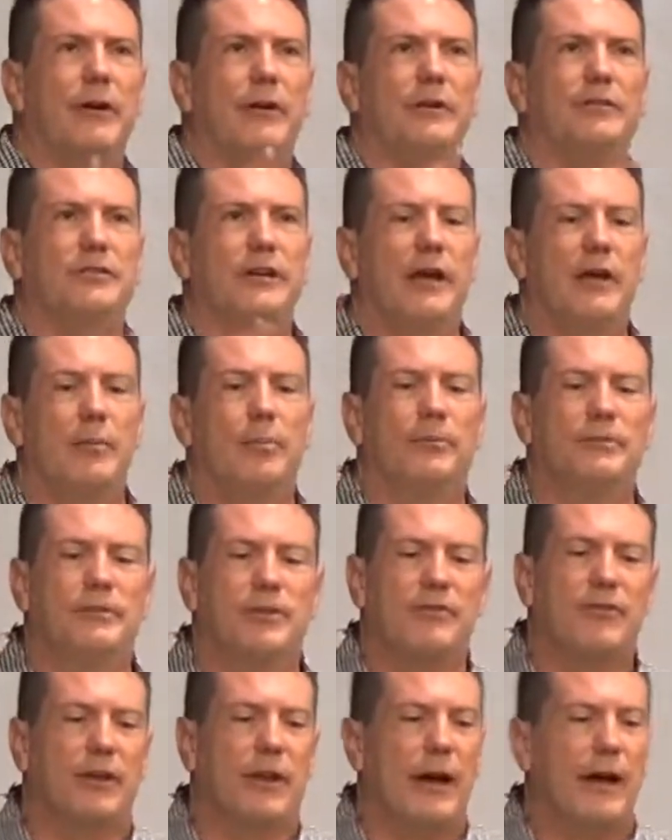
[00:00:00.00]
in the South
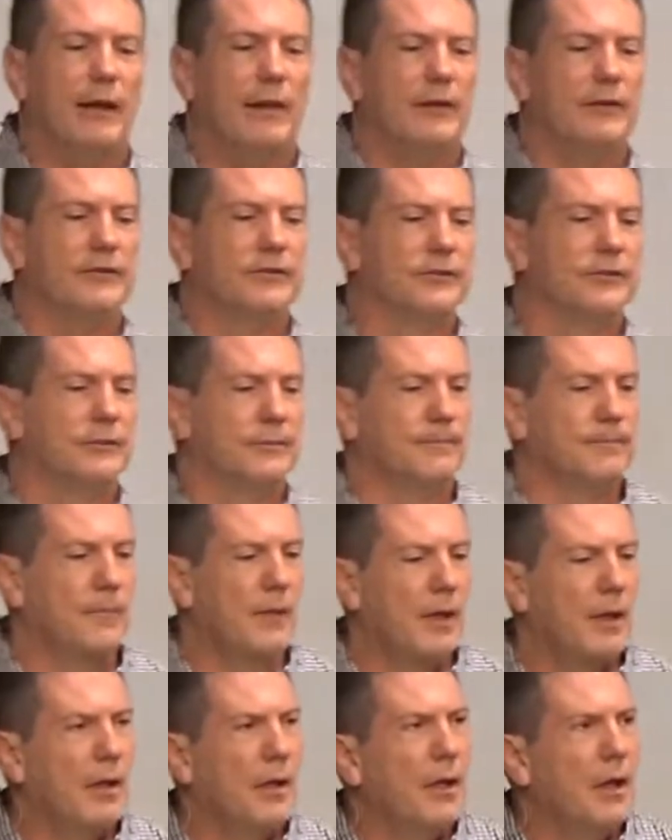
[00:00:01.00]
Pacific Islands.
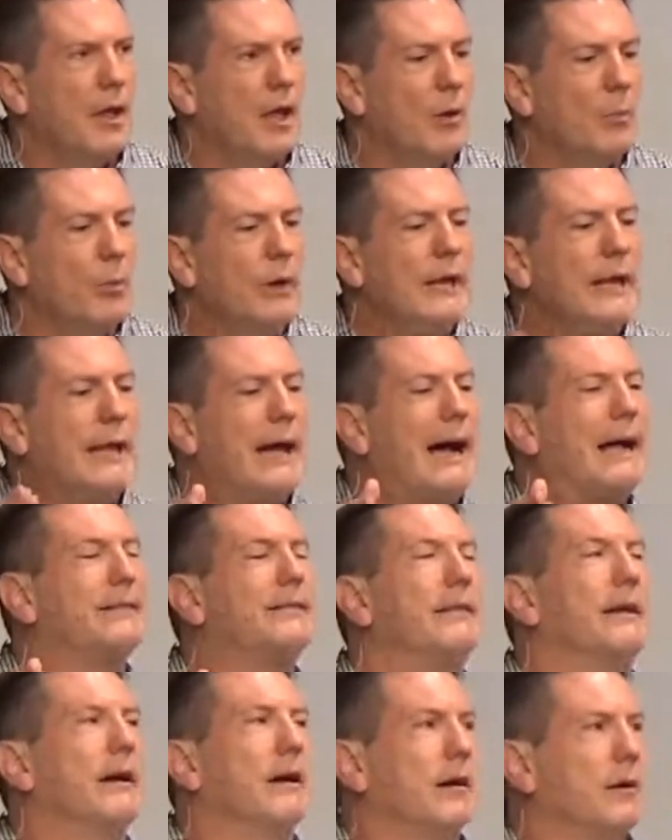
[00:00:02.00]
And when he
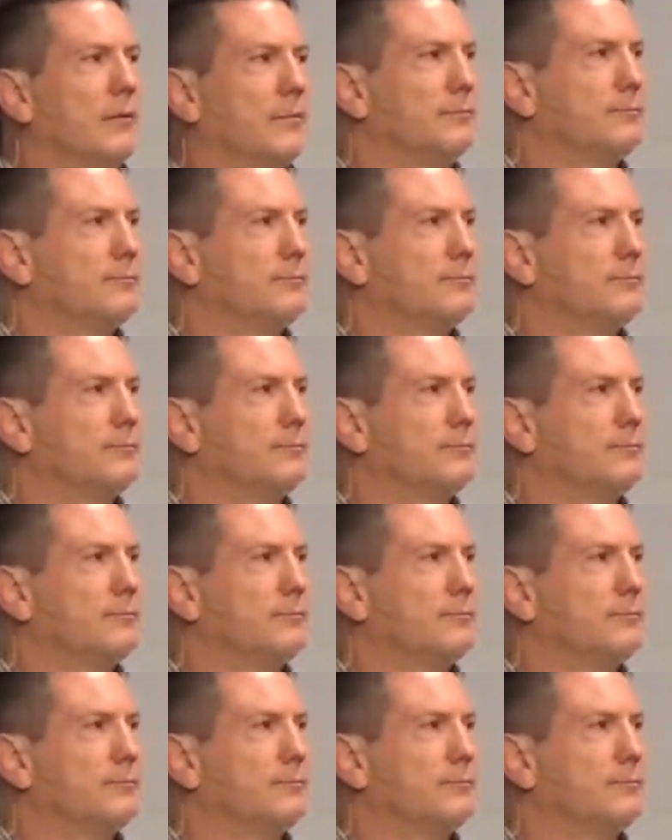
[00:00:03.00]
got there,